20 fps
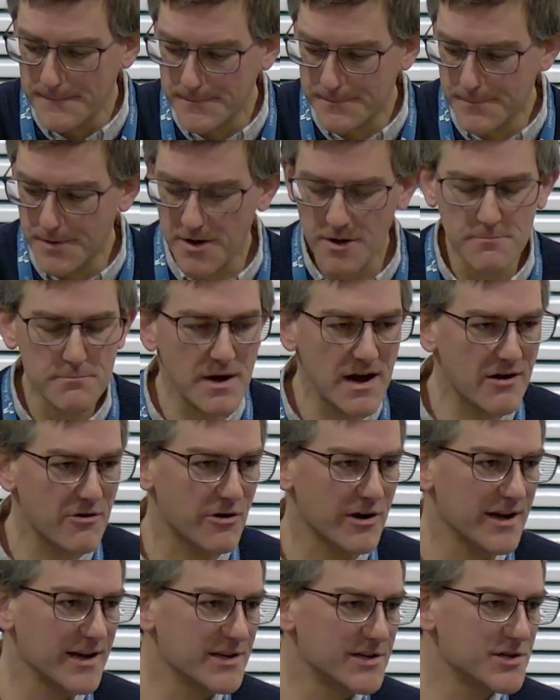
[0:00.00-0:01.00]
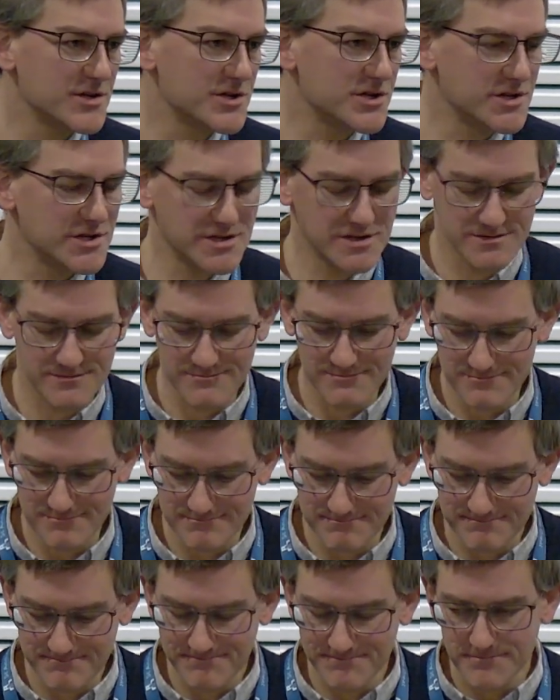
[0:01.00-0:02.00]
but a marriage
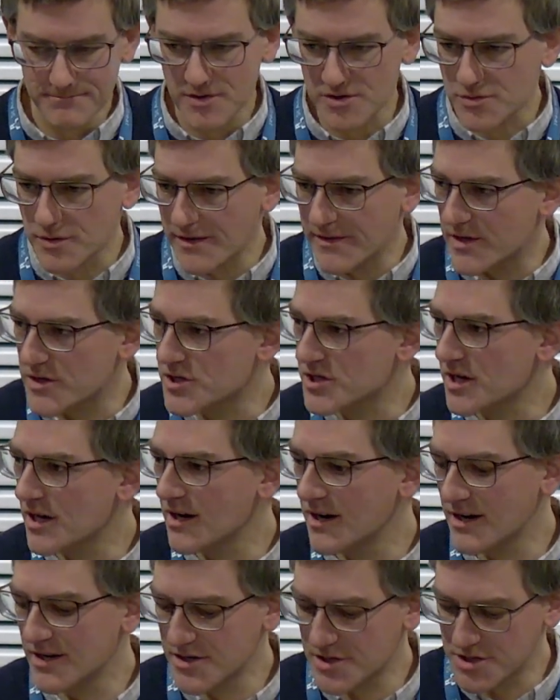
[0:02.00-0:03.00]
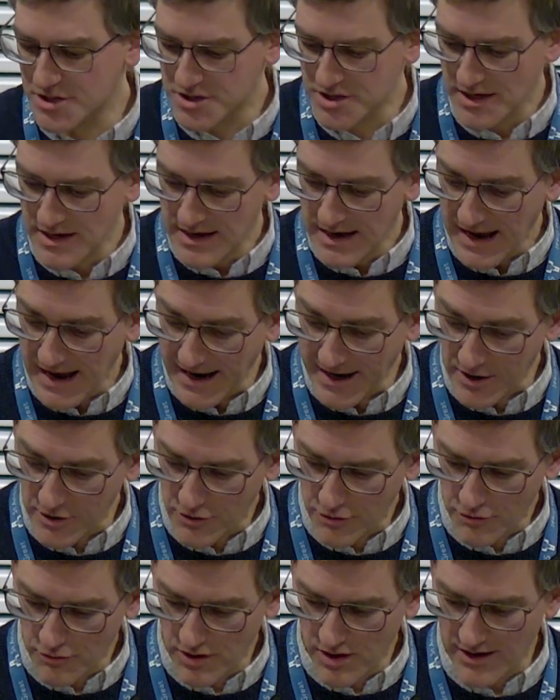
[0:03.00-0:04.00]
between the church and
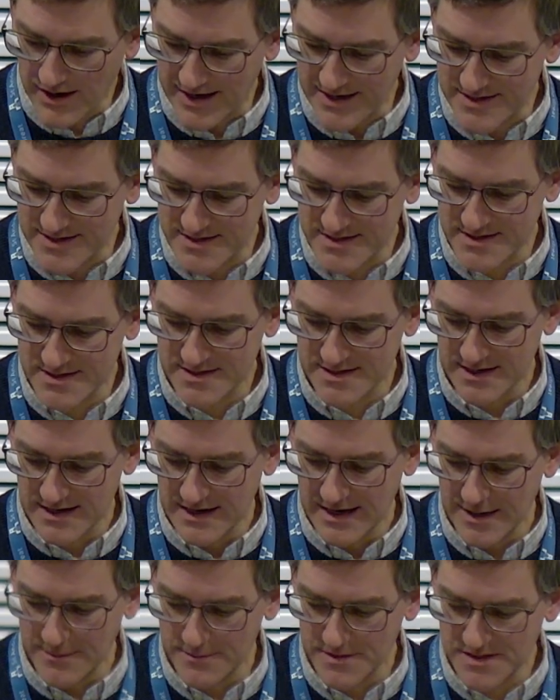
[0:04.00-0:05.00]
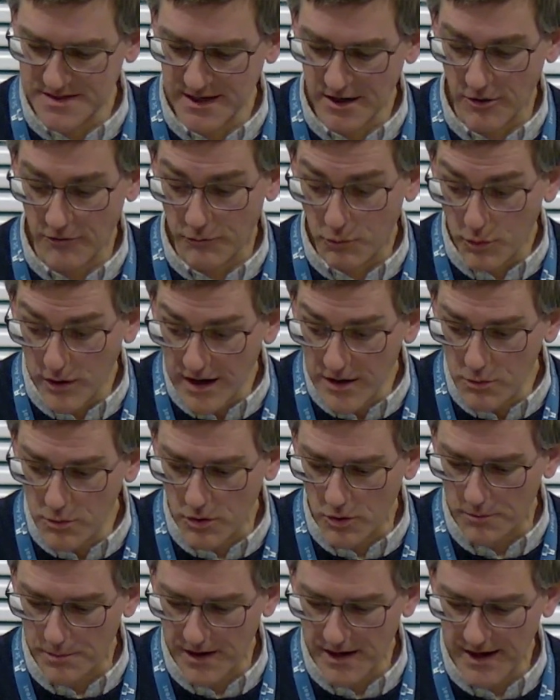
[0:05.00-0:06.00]
Christ himself. We
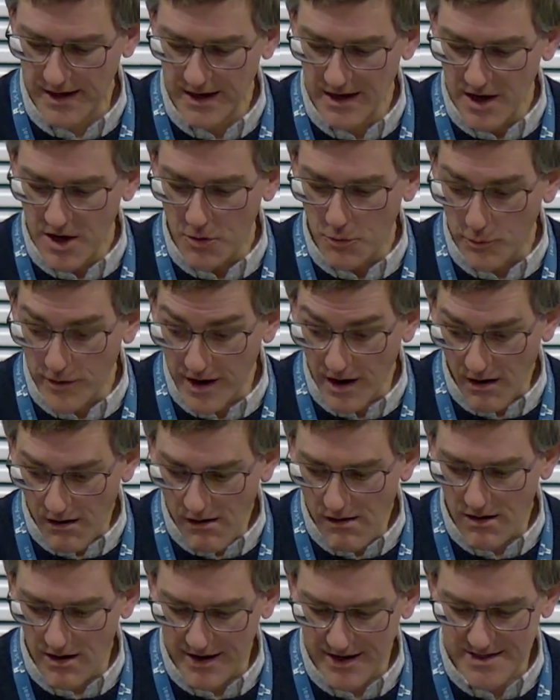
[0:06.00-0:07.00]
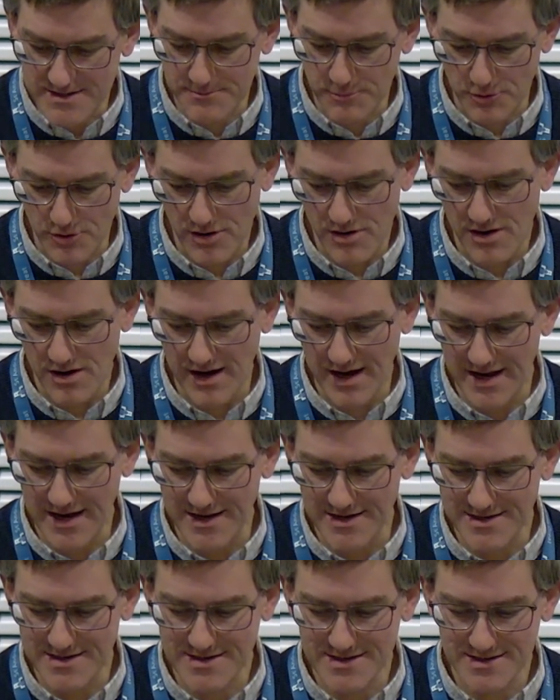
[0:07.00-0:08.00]
are his
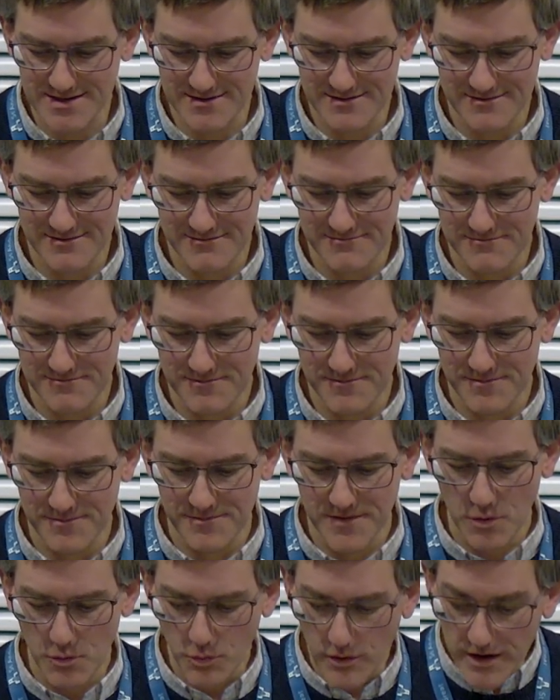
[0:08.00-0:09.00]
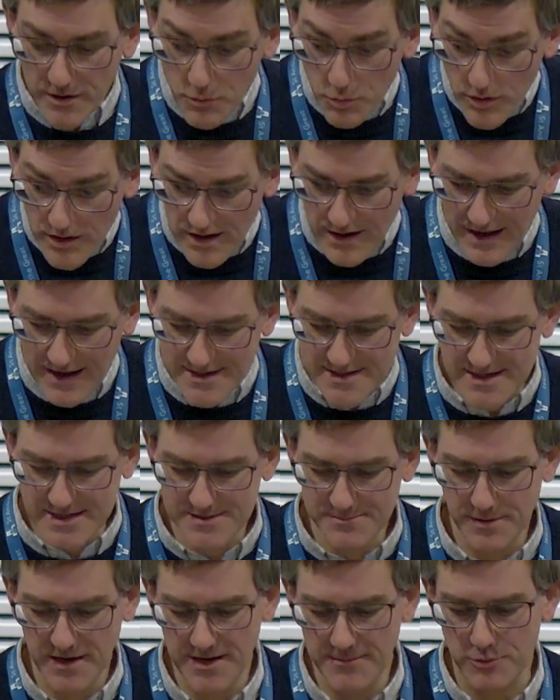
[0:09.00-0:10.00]
bride. We will, as his
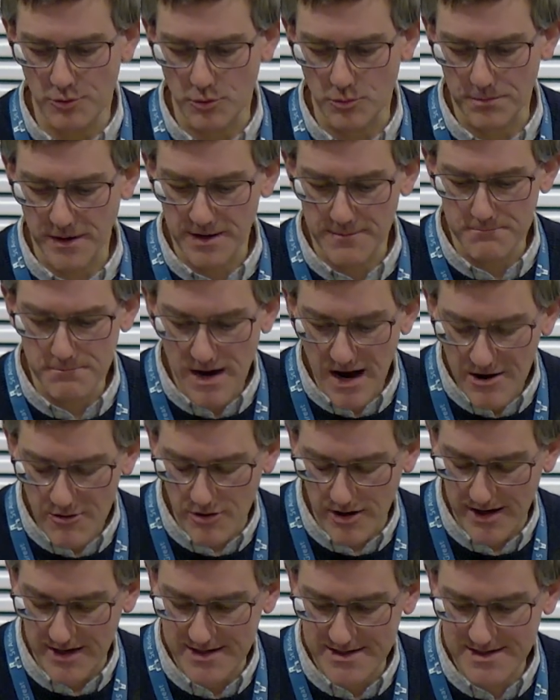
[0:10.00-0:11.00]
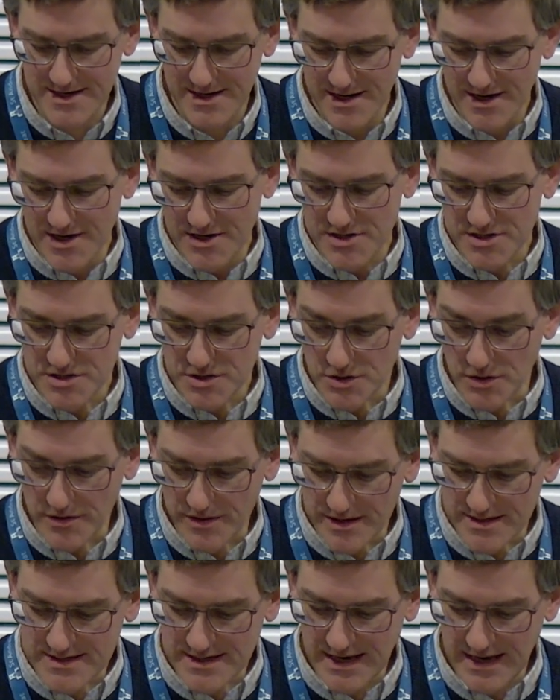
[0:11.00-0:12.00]
people, be married to
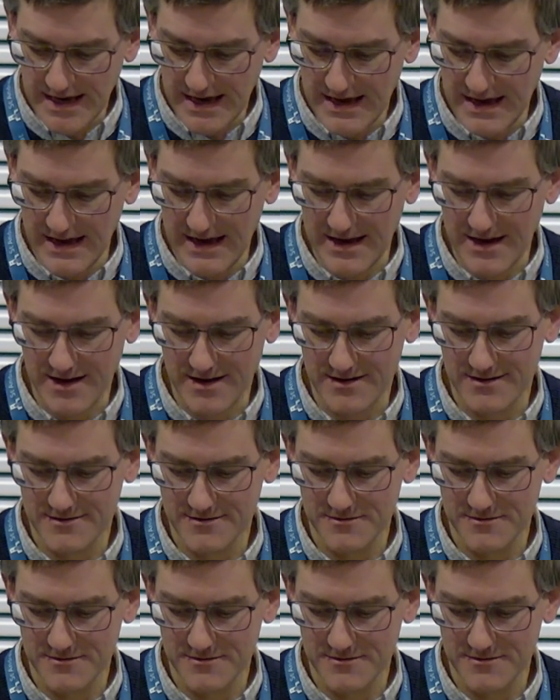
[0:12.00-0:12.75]
this king.